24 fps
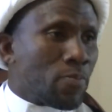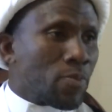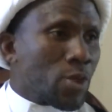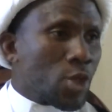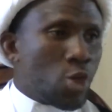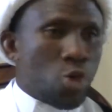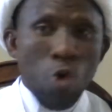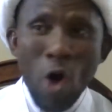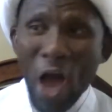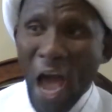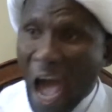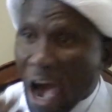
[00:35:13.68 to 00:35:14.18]

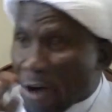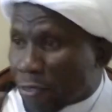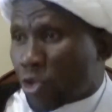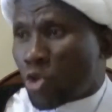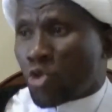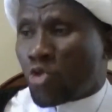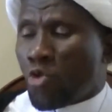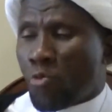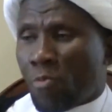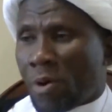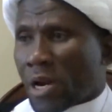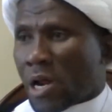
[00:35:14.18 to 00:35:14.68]
You have
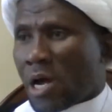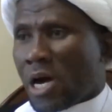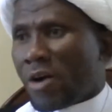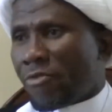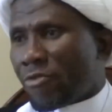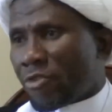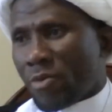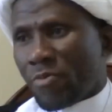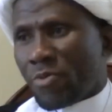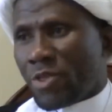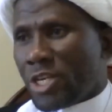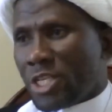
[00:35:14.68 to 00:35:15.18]
to do bara'ah
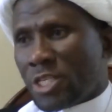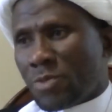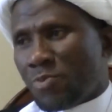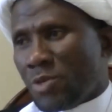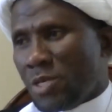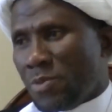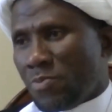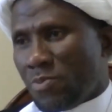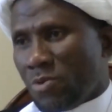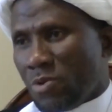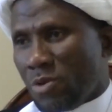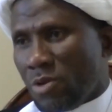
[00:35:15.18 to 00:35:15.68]
from these
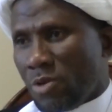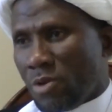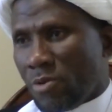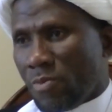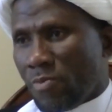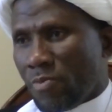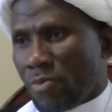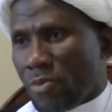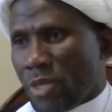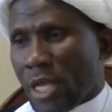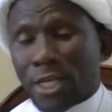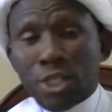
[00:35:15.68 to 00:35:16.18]
people.
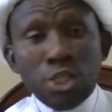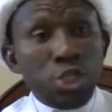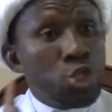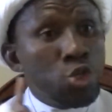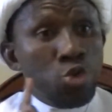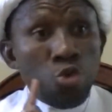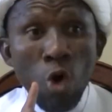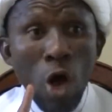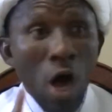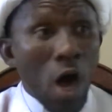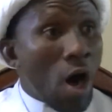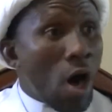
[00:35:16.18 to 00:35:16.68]
That
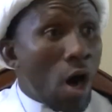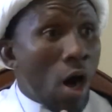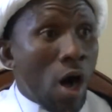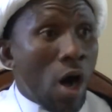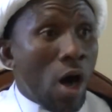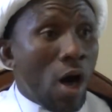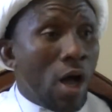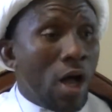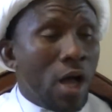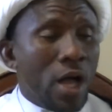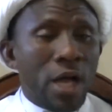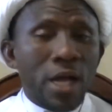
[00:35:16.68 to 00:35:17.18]
you
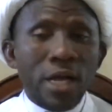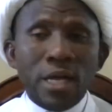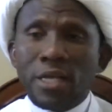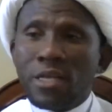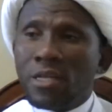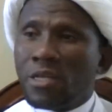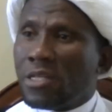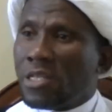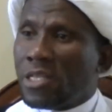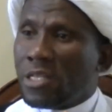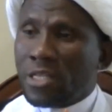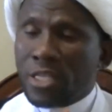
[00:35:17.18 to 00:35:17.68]
are
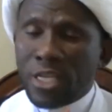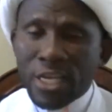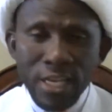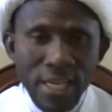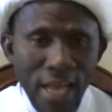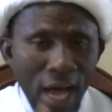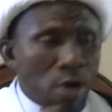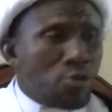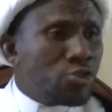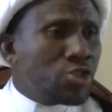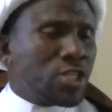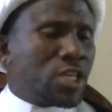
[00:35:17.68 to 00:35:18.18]

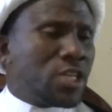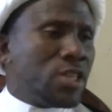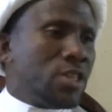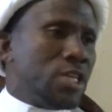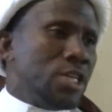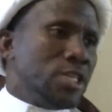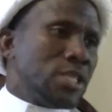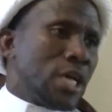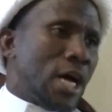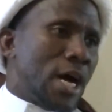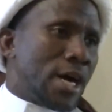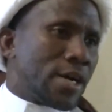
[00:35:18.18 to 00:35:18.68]
denouncing
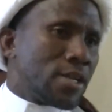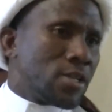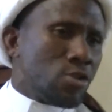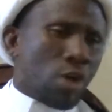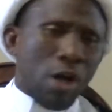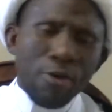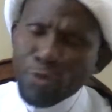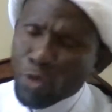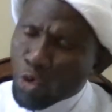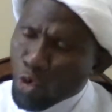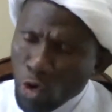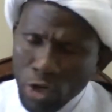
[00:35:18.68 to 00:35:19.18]
this act. You
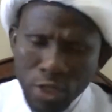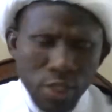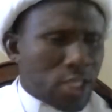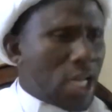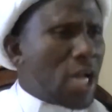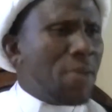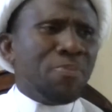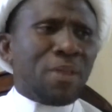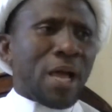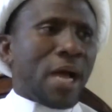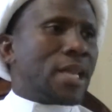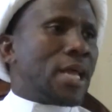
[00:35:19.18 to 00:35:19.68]
have to
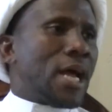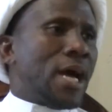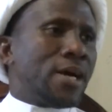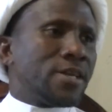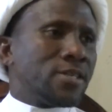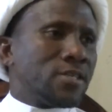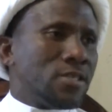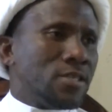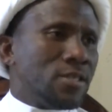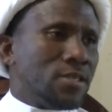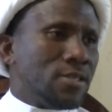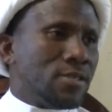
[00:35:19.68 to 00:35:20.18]
condemn that act.
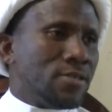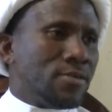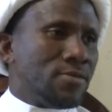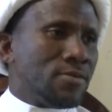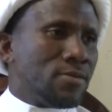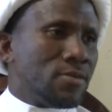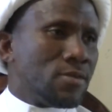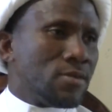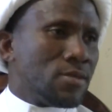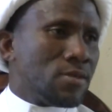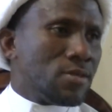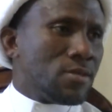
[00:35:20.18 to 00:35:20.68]

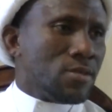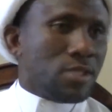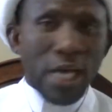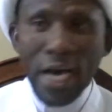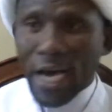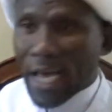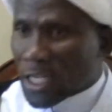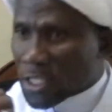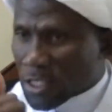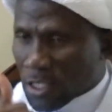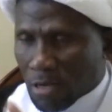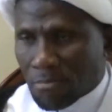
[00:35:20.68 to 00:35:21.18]

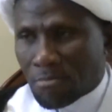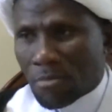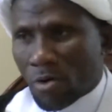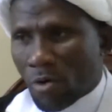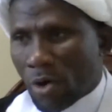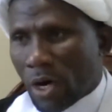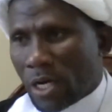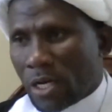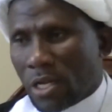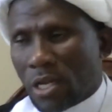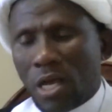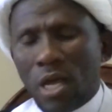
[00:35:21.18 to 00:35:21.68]
That is number
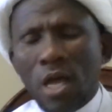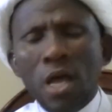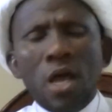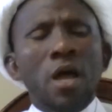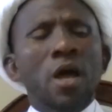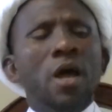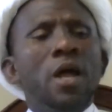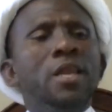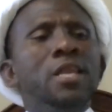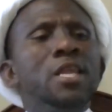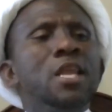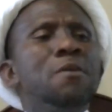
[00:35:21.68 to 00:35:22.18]
one.
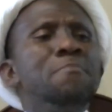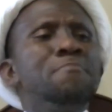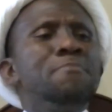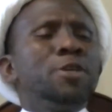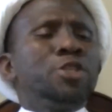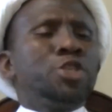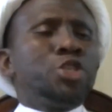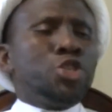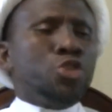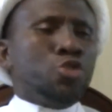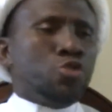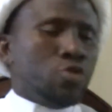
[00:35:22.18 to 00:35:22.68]

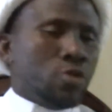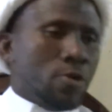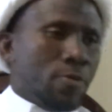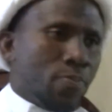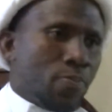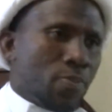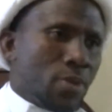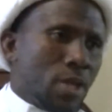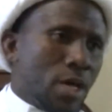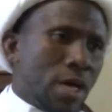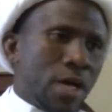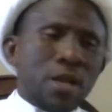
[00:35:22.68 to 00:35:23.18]
Number two,
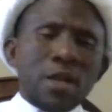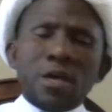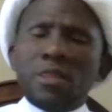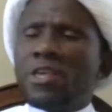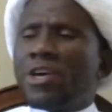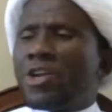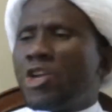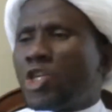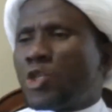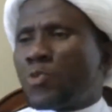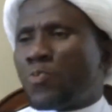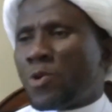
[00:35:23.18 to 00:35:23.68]

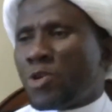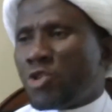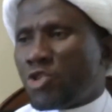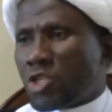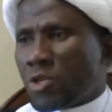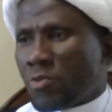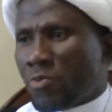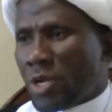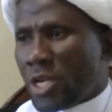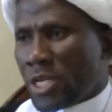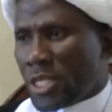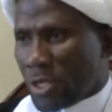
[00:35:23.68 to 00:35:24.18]
Another
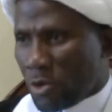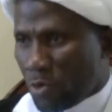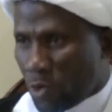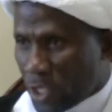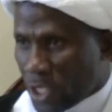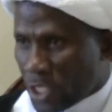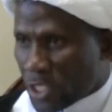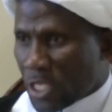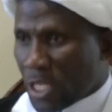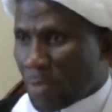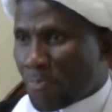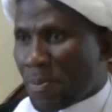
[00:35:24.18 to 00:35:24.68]
responsibility, which
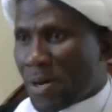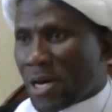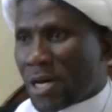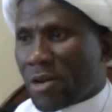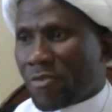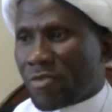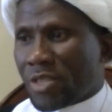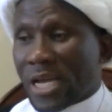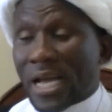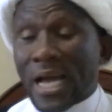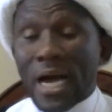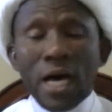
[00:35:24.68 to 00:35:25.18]
is the
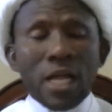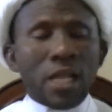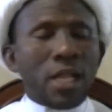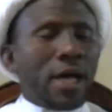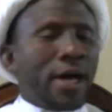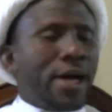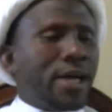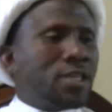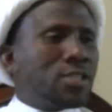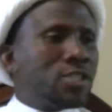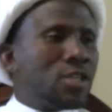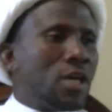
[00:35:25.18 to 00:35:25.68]
part of the
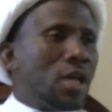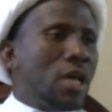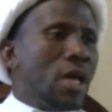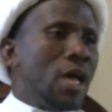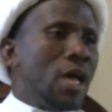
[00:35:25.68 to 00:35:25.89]
guidelines,